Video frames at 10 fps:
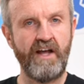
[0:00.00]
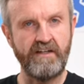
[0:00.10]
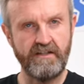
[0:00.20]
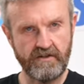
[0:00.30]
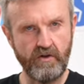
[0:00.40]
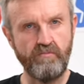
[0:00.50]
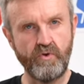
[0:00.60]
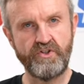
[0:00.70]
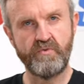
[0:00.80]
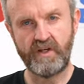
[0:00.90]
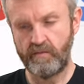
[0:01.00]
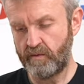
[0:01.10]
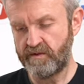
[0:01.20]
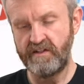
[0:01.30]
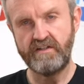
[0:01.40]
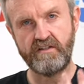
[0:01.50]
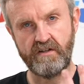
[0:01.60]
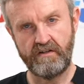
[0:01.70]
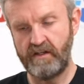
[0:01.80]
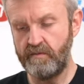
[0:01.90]
and it's got moisture wicking properties
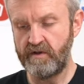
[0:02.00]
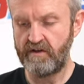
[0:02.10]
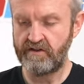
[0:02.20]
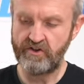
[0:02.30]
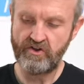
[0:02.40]
to keep it nice and